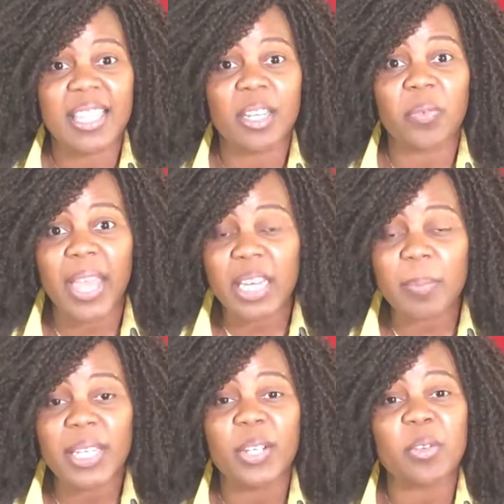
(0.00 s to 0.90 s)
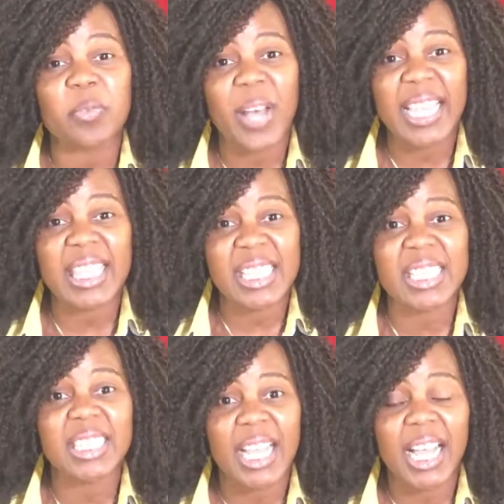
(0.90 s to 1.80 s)
that if anybody could fight
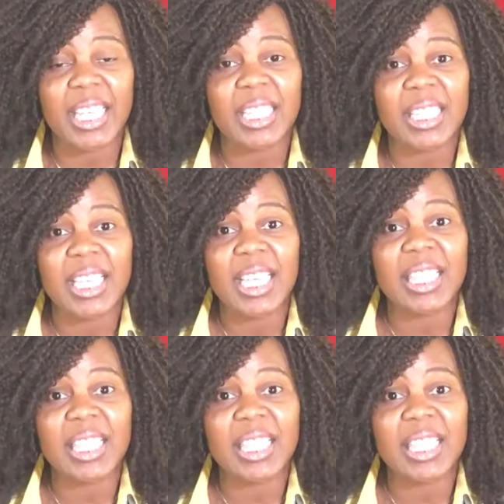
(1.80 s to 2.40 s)
this Goliath,